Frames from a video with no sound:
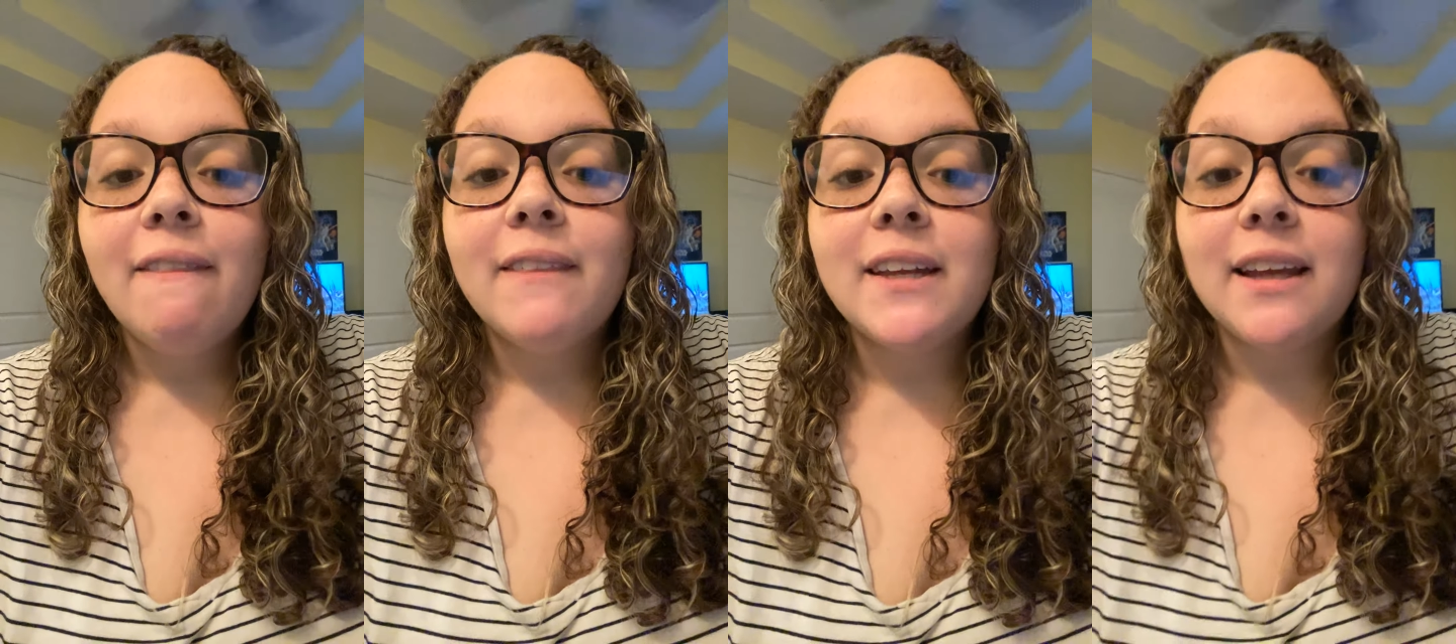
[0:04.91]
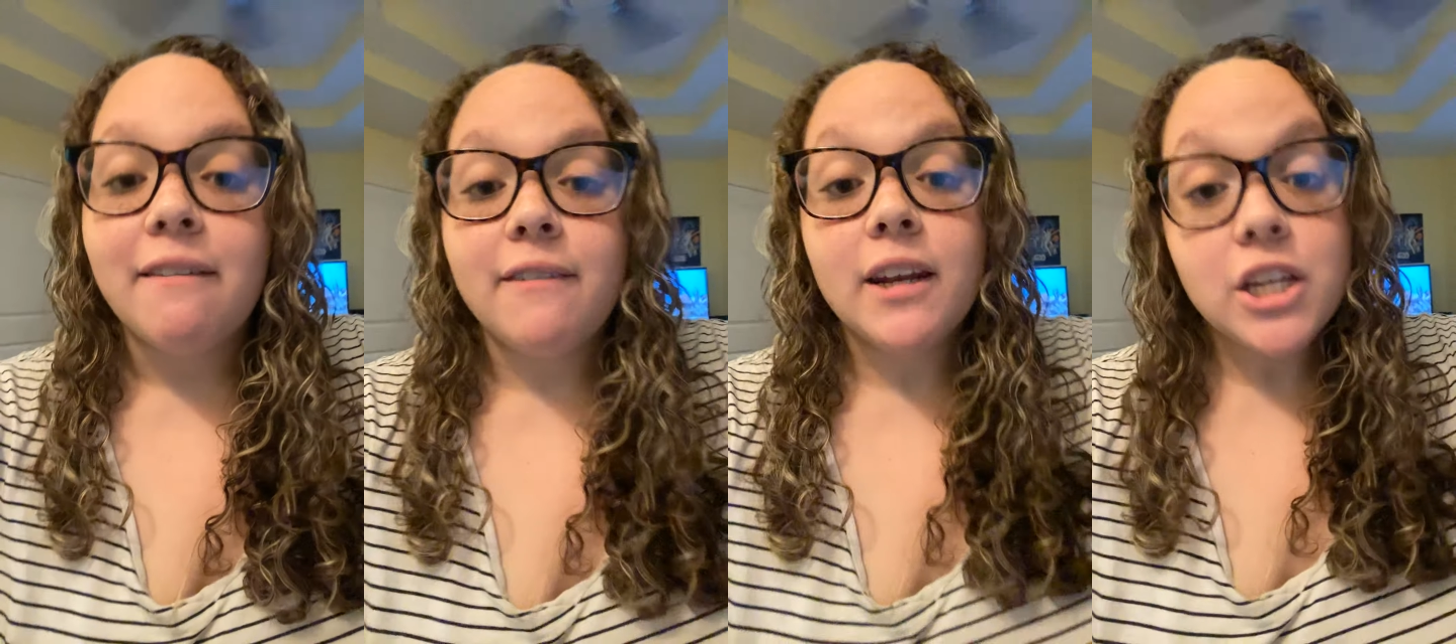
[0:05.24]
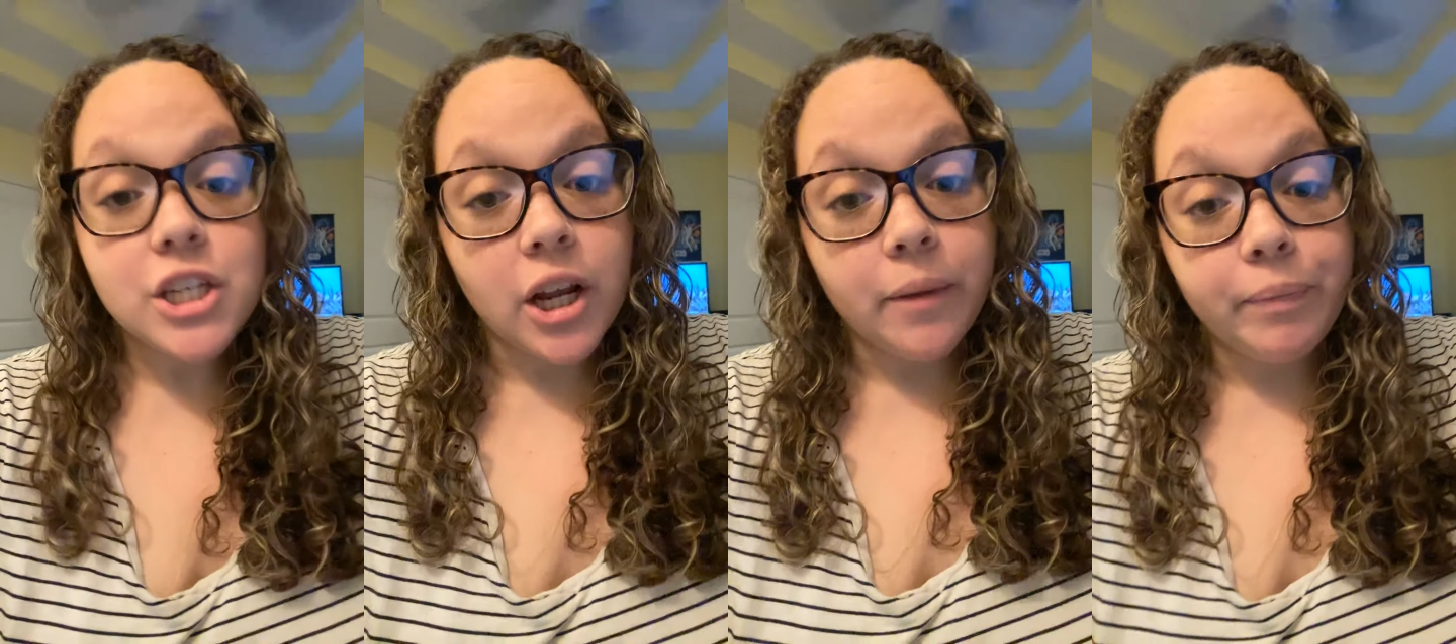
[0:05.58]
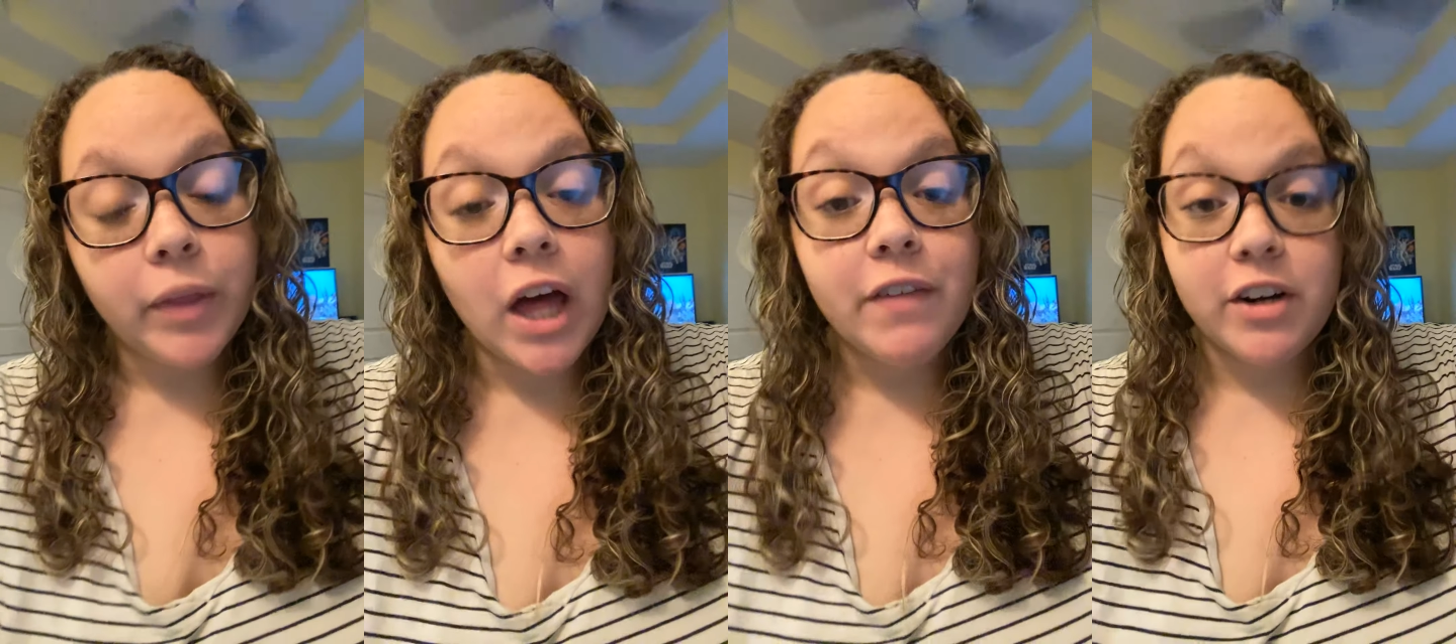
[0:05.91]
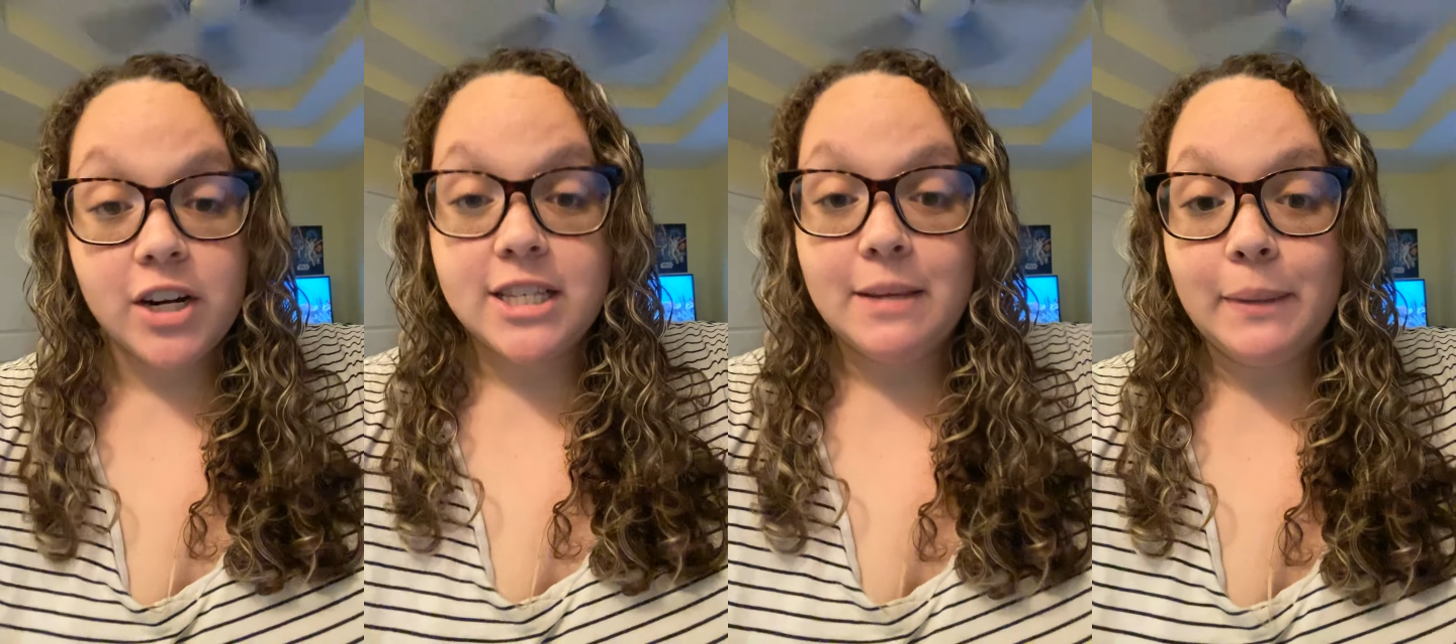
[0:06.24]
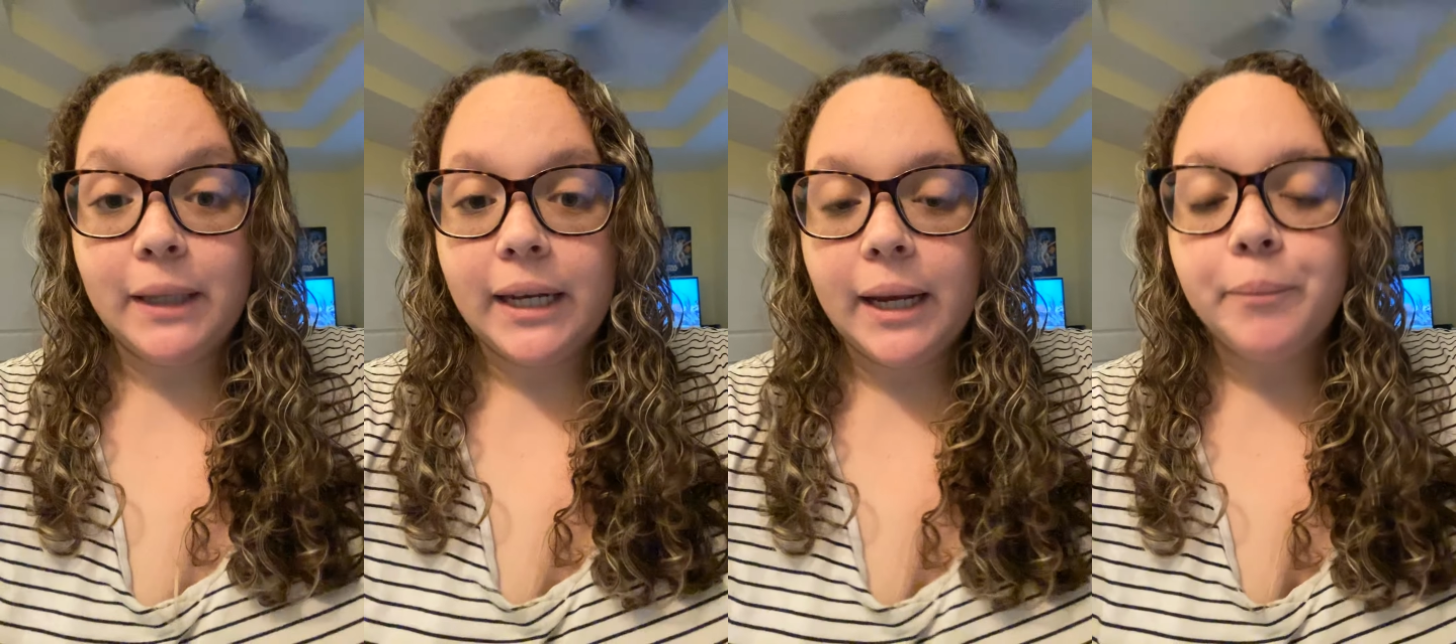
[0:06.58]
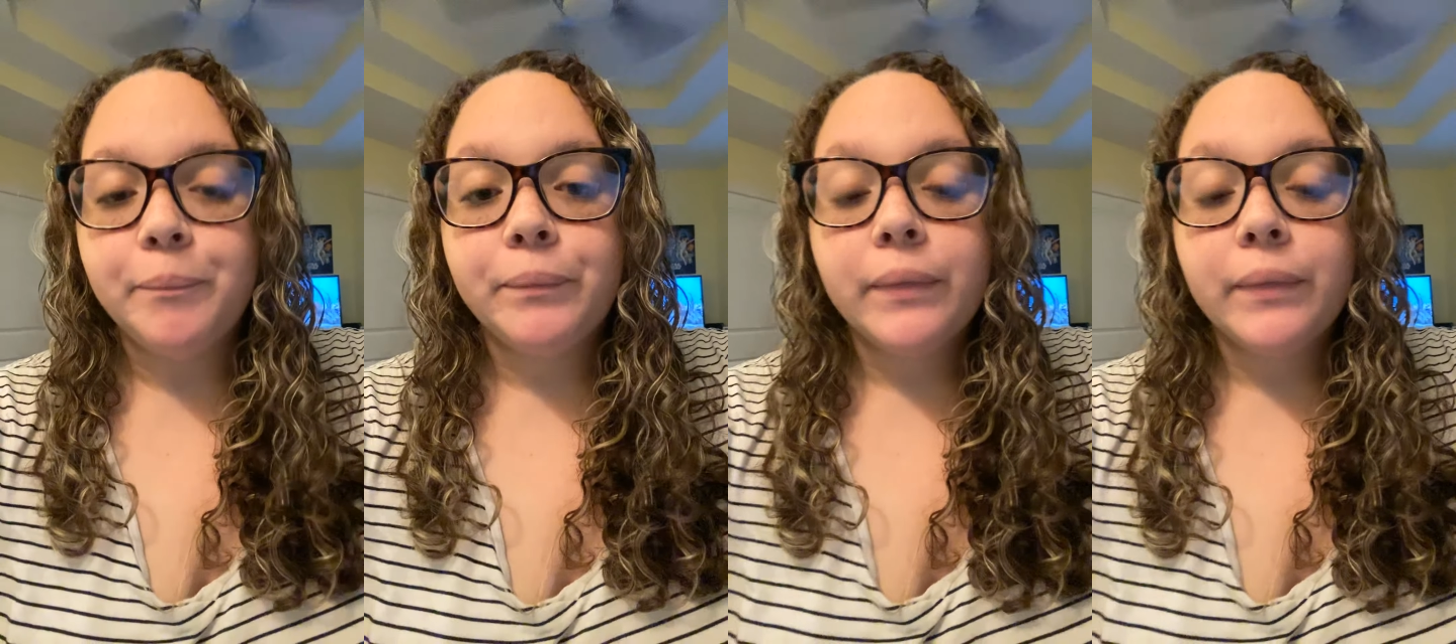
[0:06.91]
the definition of our disability,